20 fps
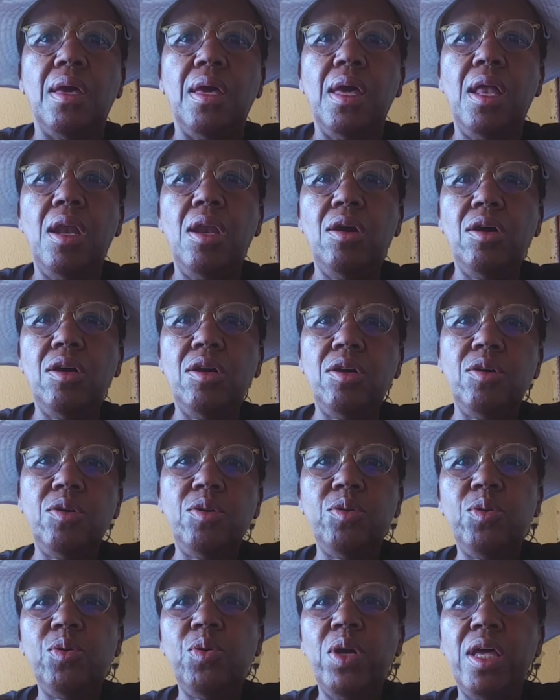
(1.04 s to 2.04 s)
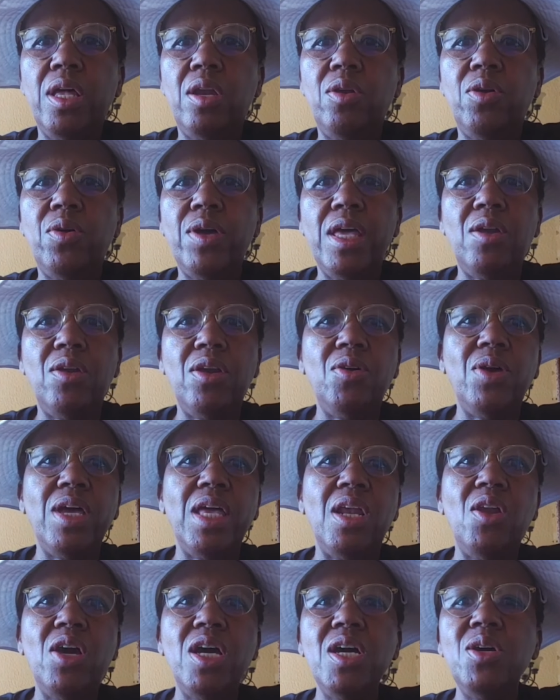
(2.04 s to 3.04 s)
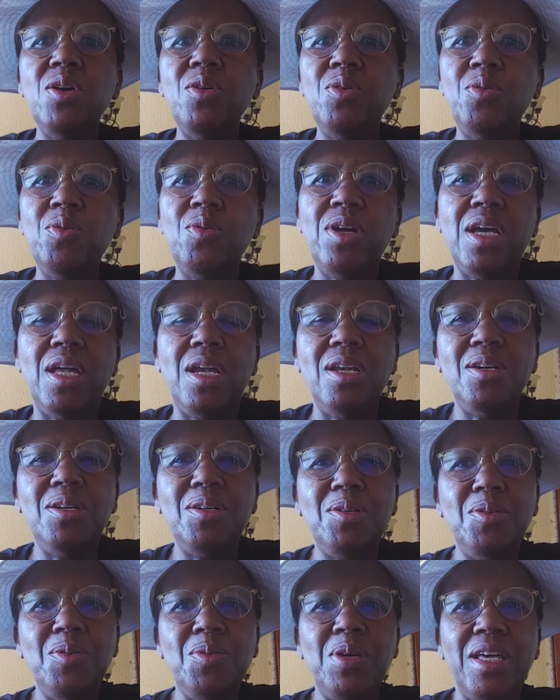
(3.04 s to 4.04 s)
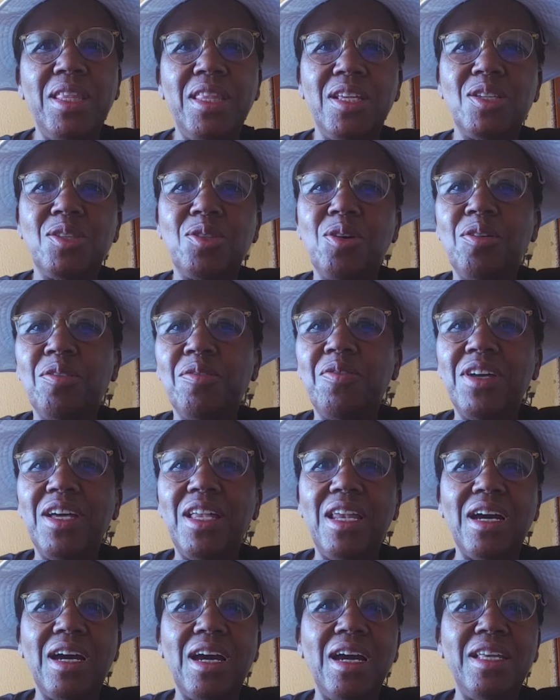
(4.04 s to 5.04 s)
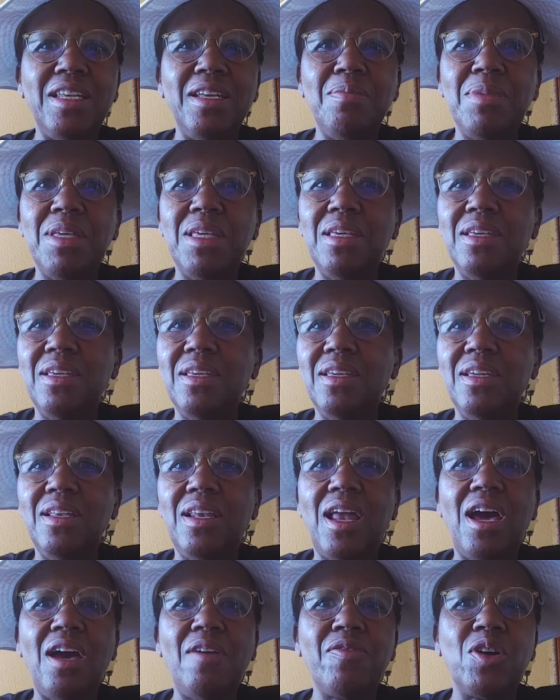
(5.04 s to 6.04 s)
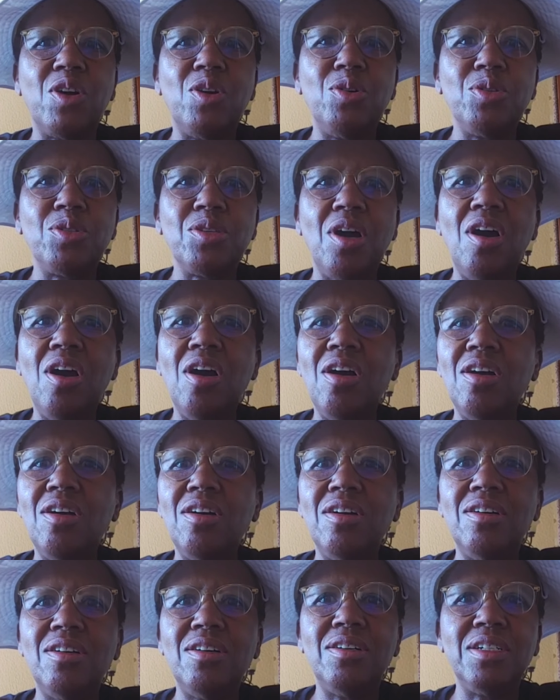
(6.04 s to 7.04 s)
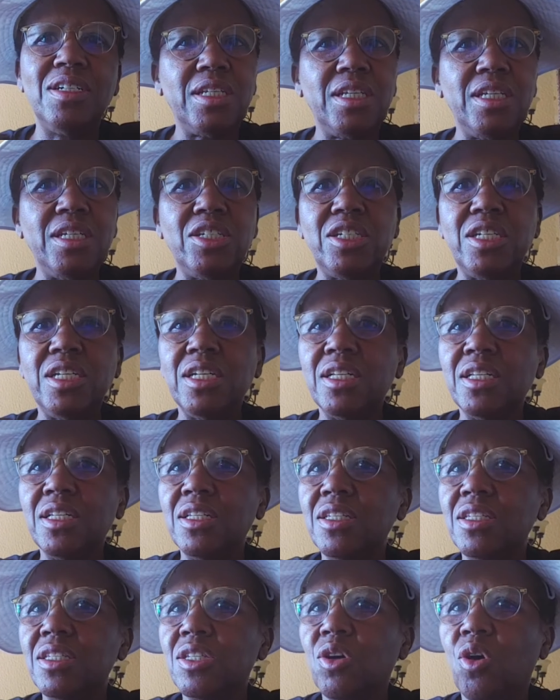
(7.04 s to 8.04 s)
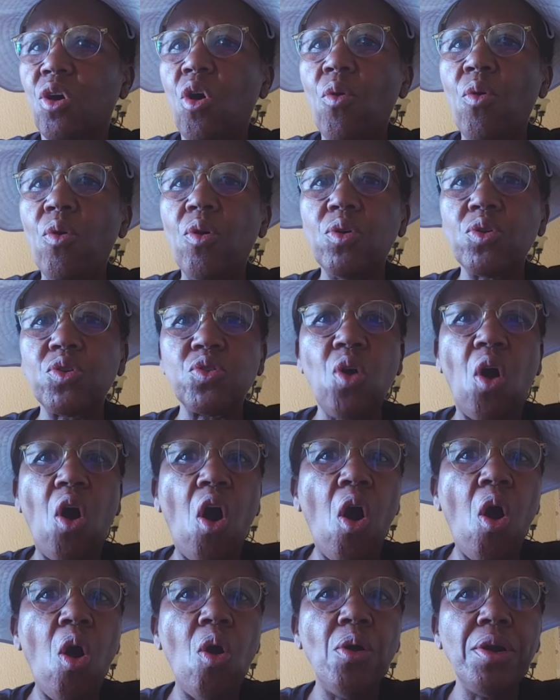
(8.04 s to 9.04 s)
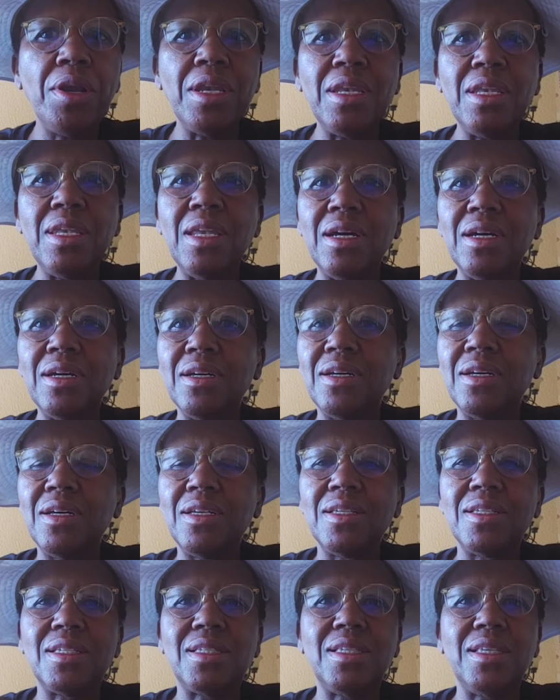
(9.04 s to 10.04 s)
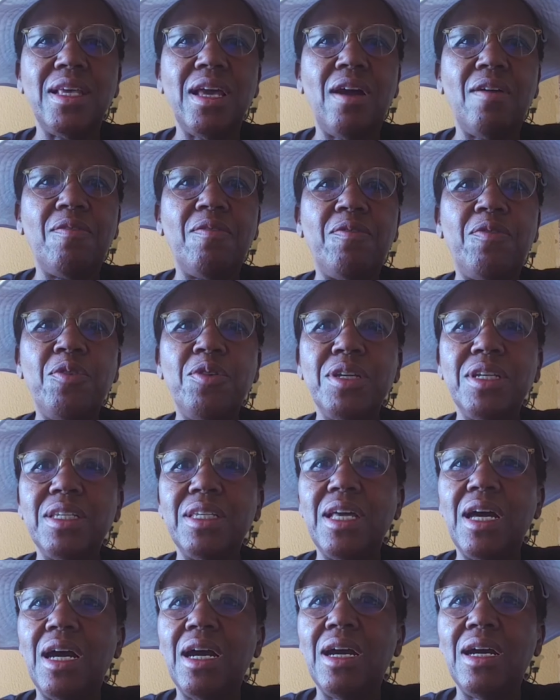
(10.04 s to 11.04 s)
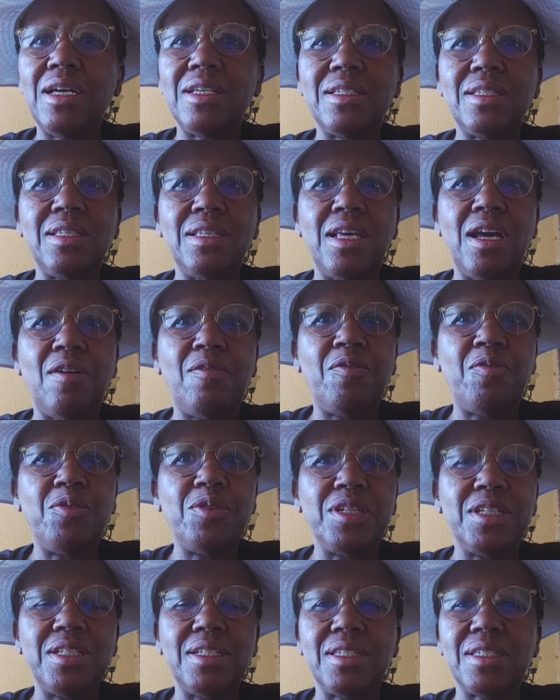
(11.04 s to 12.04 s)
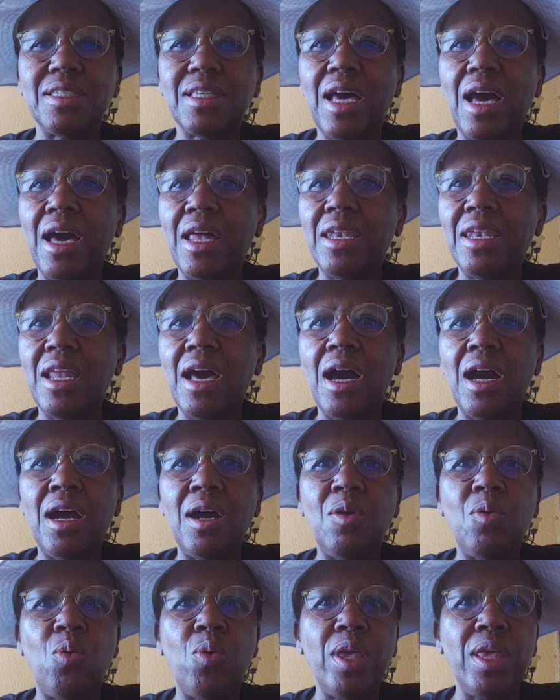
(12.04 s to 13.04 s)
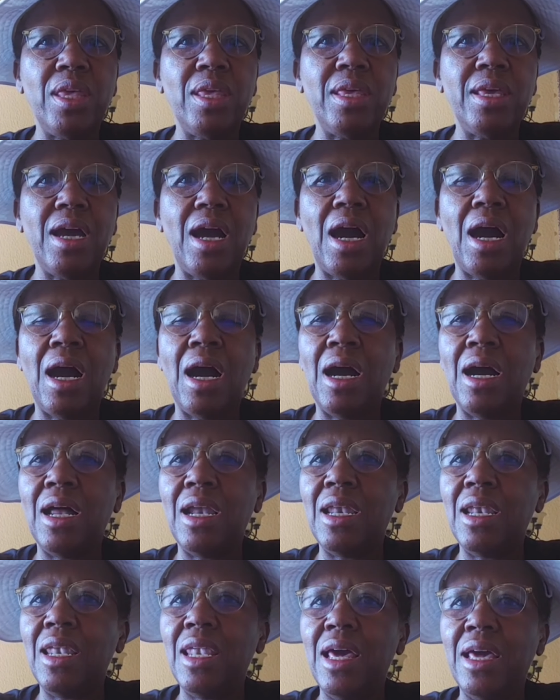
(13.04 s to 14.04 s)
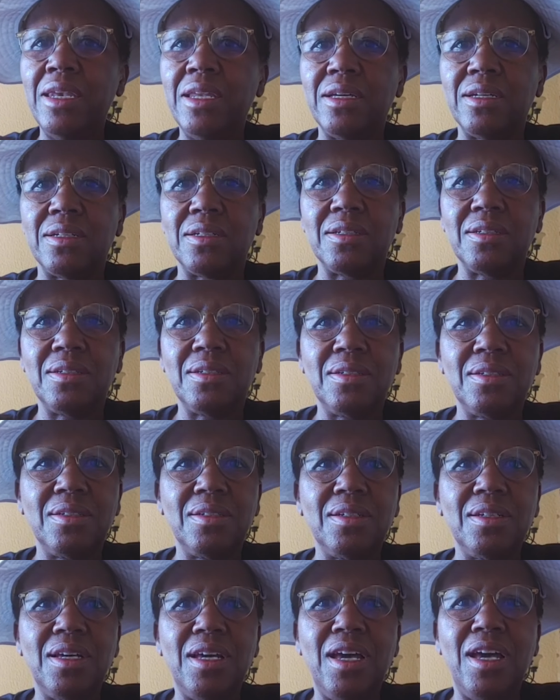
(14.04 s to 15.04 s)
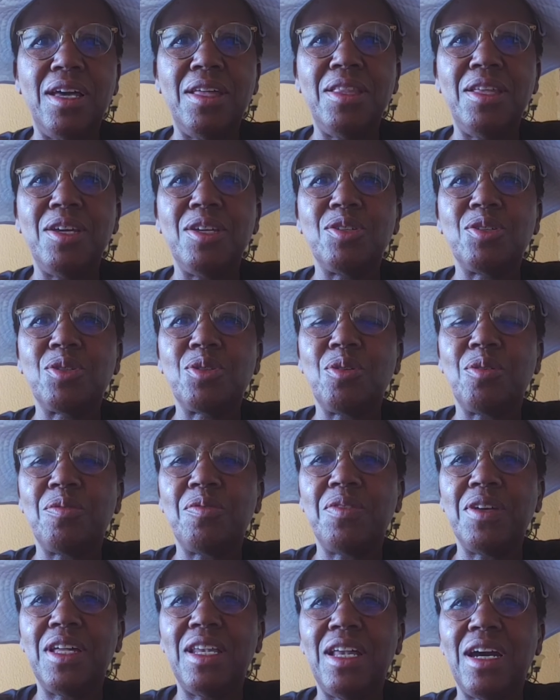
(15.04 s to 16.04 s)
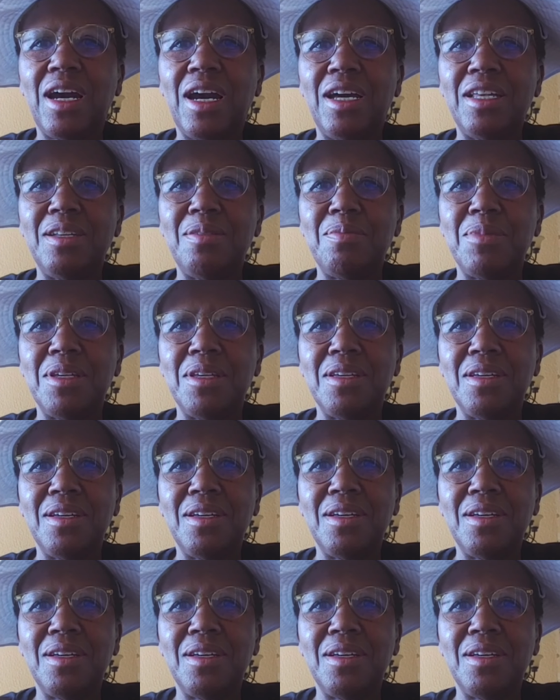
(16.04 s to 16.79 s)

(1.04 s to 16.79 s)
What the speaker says: Hello, hello, hello, hello, hello at the Stokvel Academy. Life goes on, teachings goes on. Siyafunda, siyafundisana. We are learning at the Stokvel Academy.